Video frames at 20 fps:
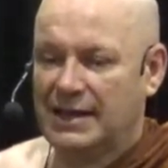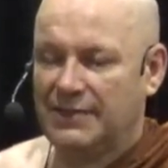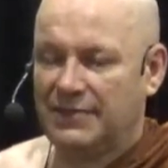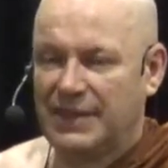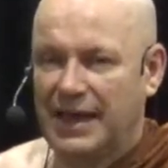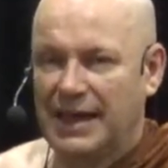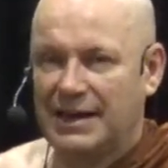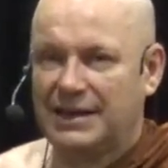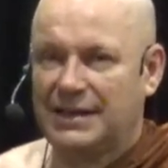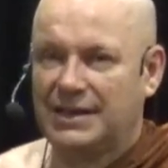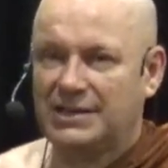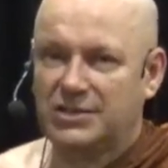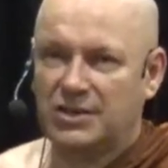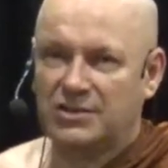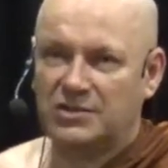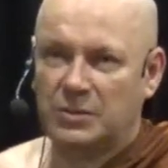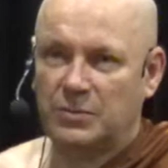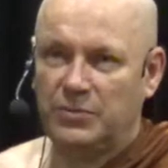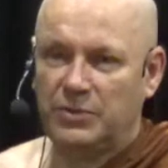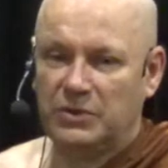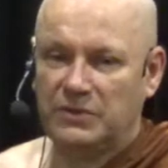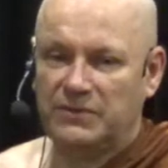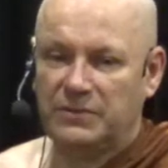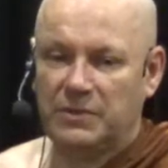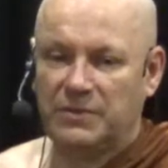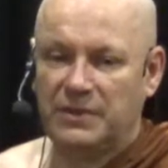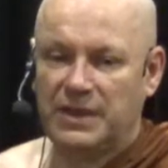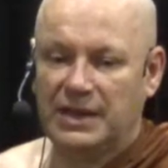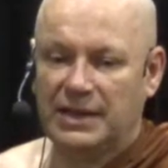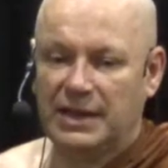That is such a beautiful
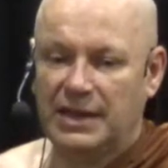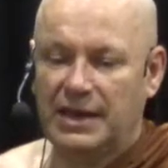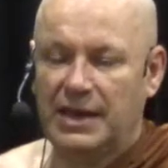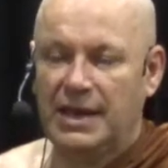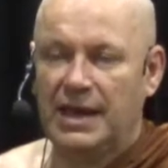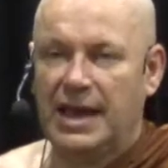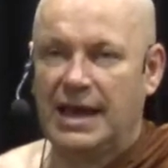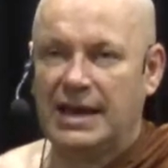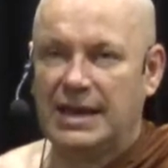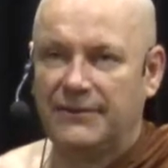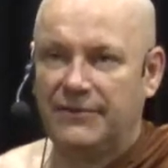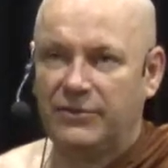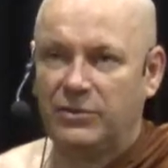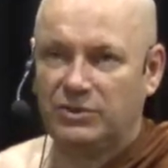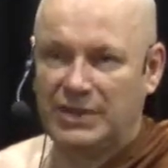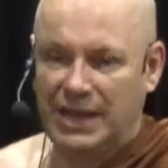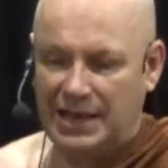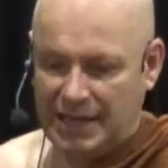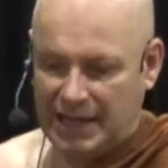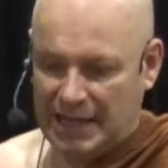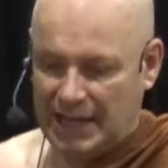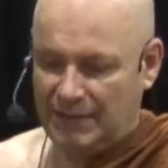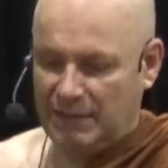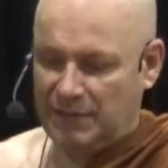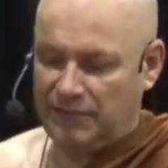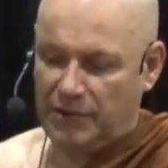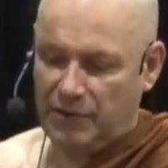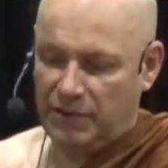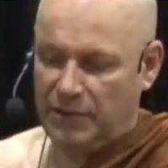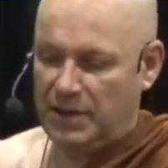thing. And if you take it even
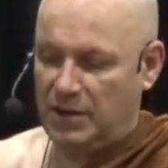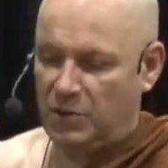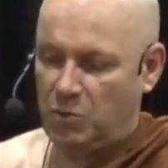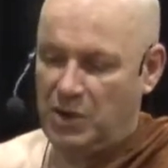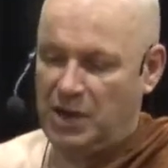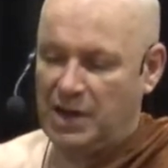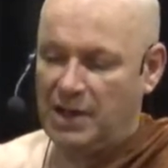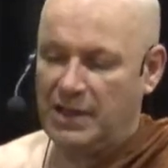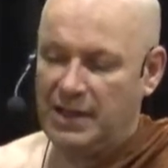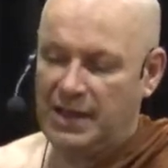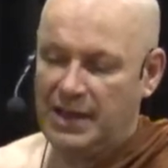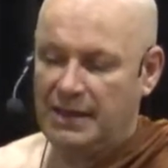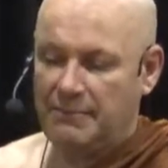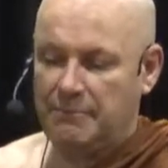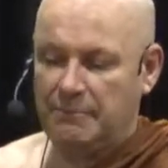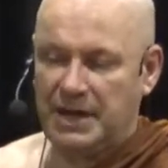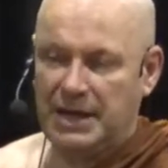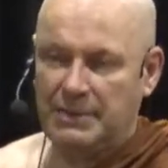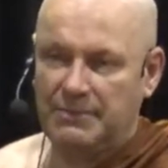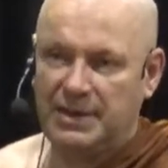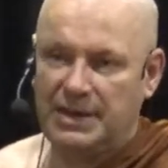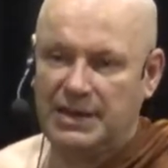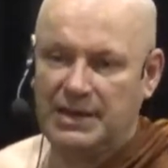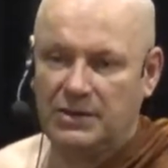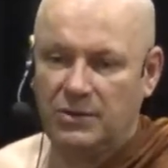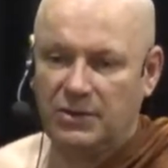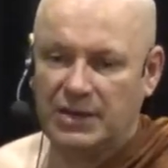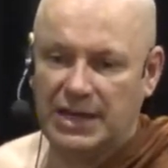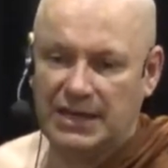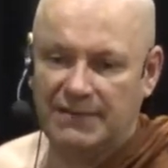further, well, maybe
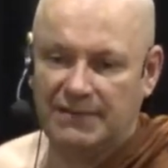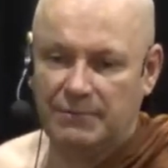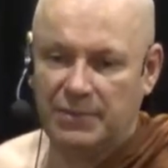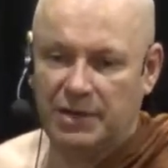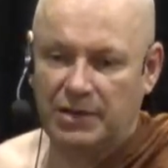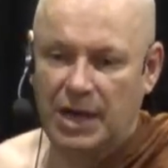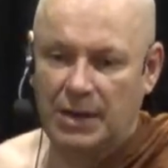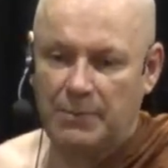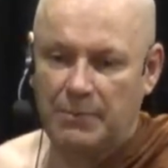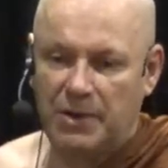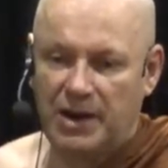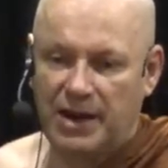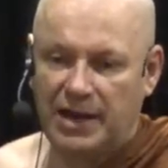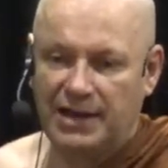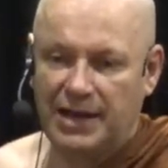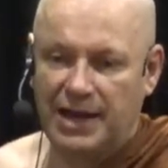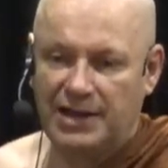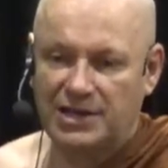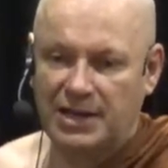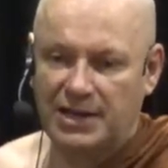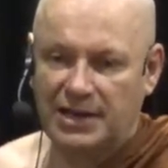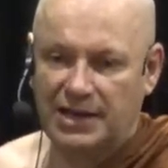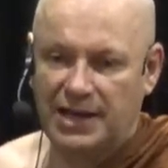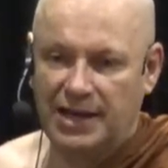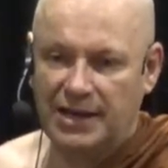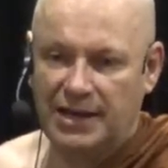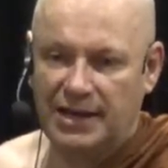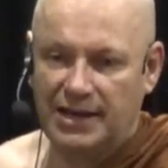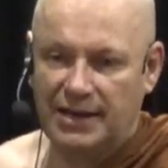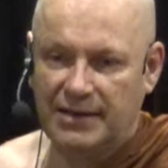you can even become like Ajahn
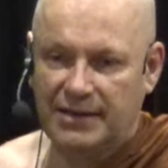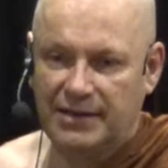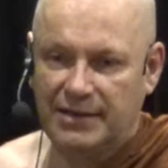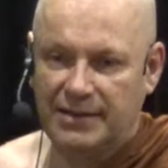Ganha.